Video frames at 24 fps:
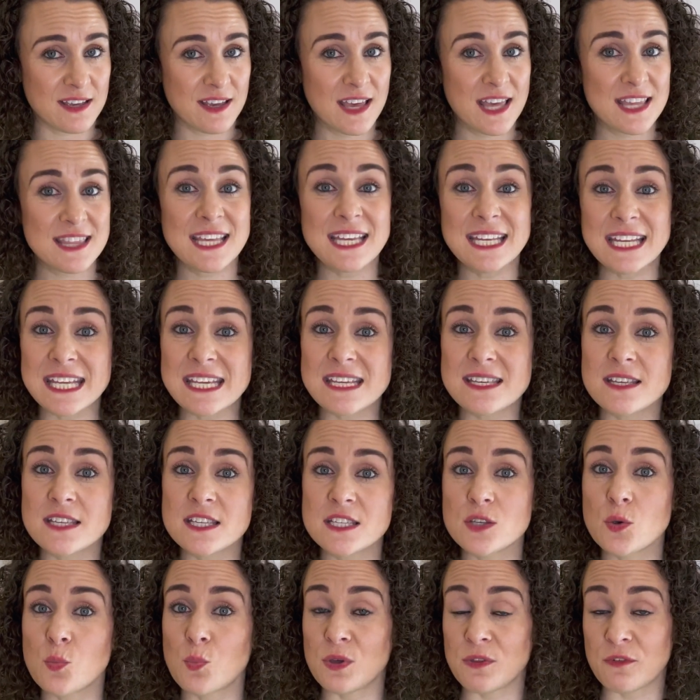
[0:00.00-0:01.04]
that is,
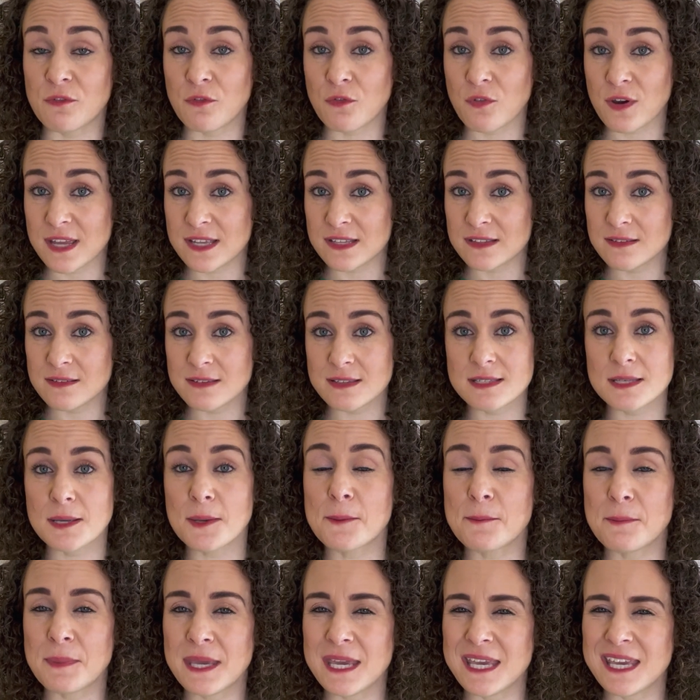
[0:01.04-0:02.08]
with friends,
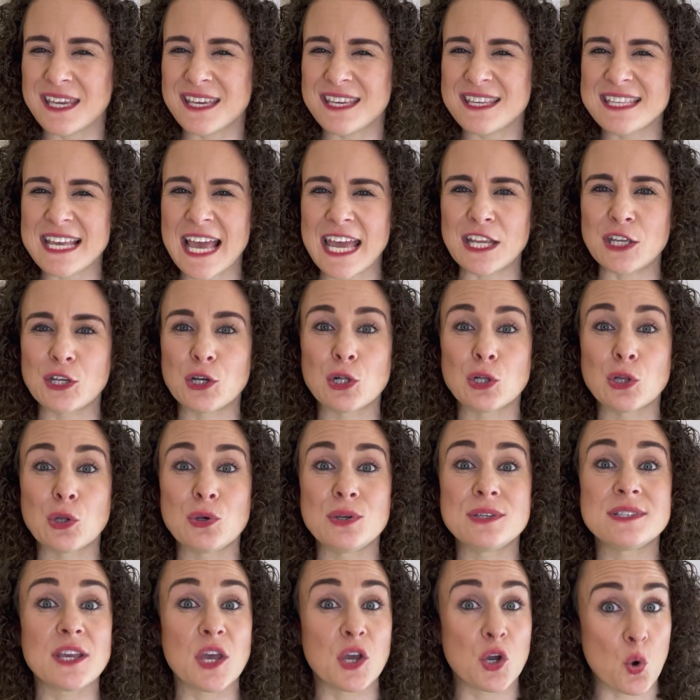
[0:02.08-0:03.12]
peers, and
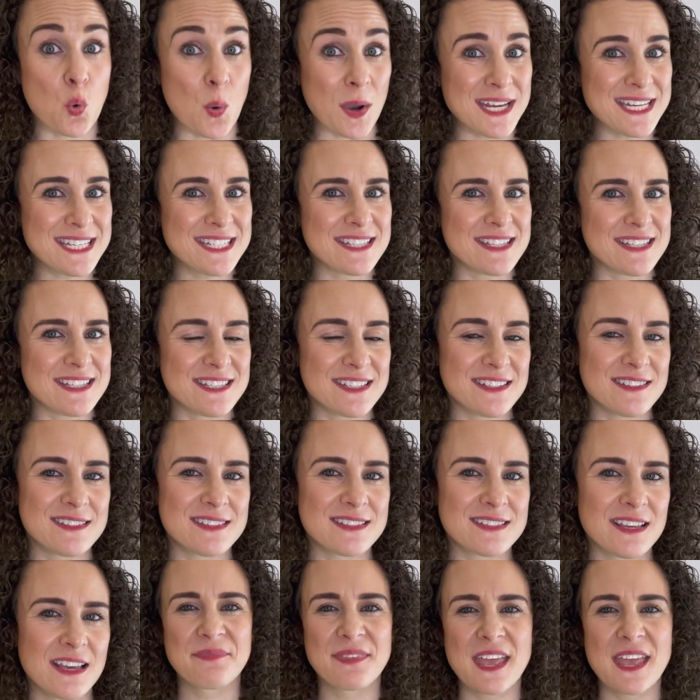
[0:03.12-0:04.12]
close acquaintances.